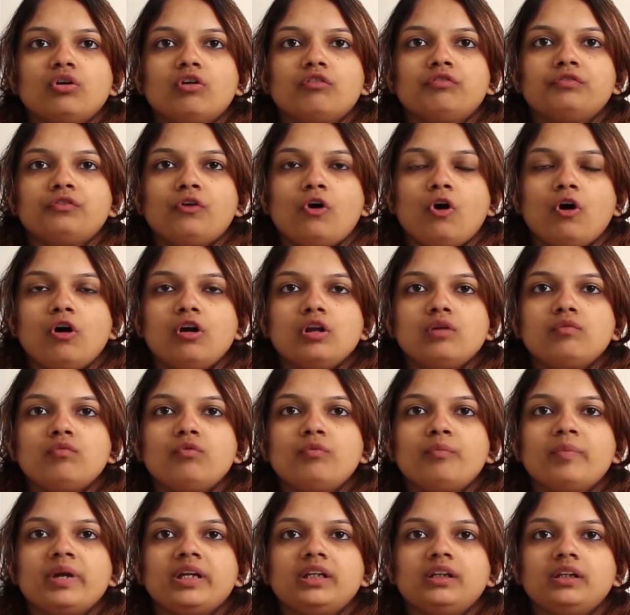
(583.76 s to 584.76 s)
of all
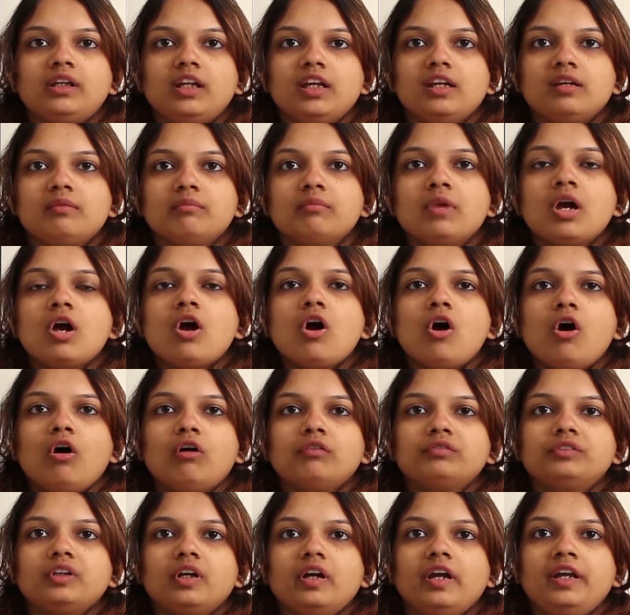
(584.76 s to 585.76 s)
women team
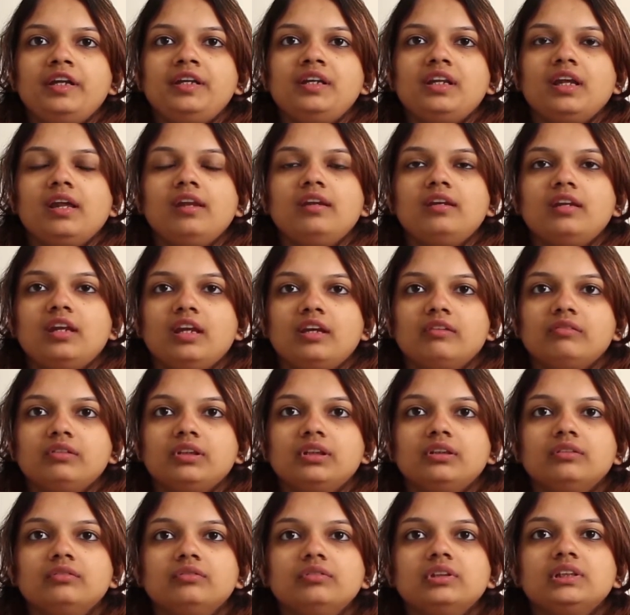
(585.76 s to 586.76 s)
of the Indian
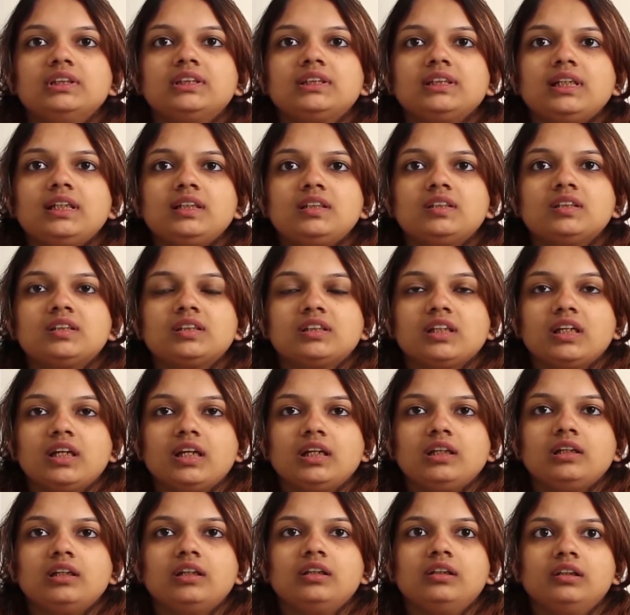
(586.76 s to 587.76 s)
Navy will set
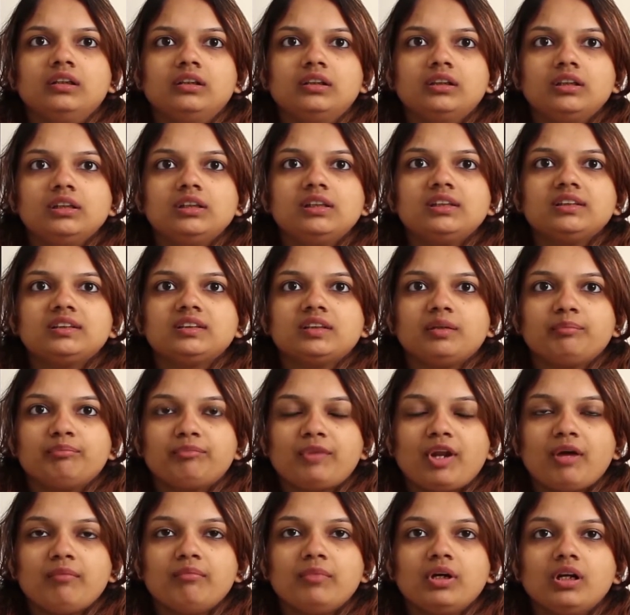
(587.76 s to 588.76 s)
sail in early
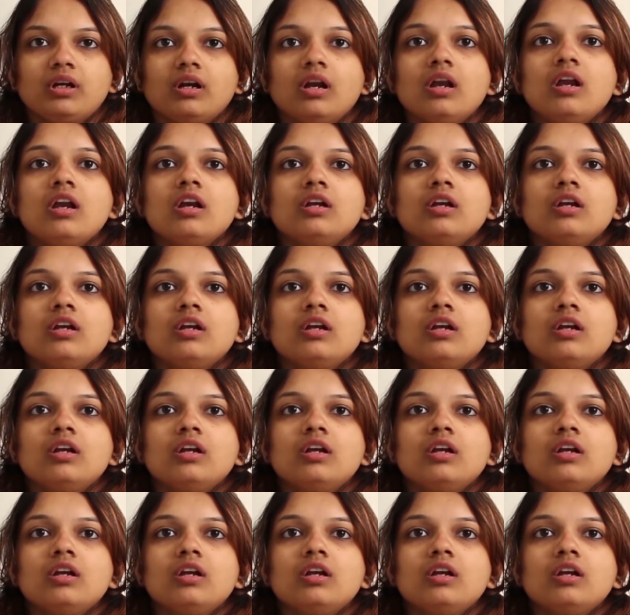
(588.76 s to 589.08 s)
September